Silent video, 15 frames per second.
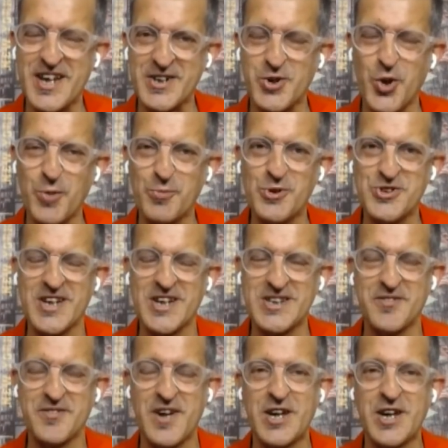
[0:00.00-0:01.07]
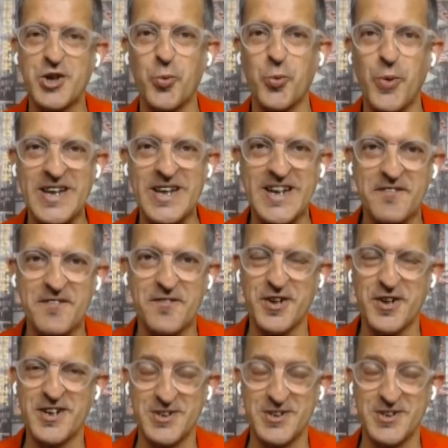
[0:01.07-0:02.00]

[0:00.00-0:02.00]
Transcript: It's almost as if you're waiting for it.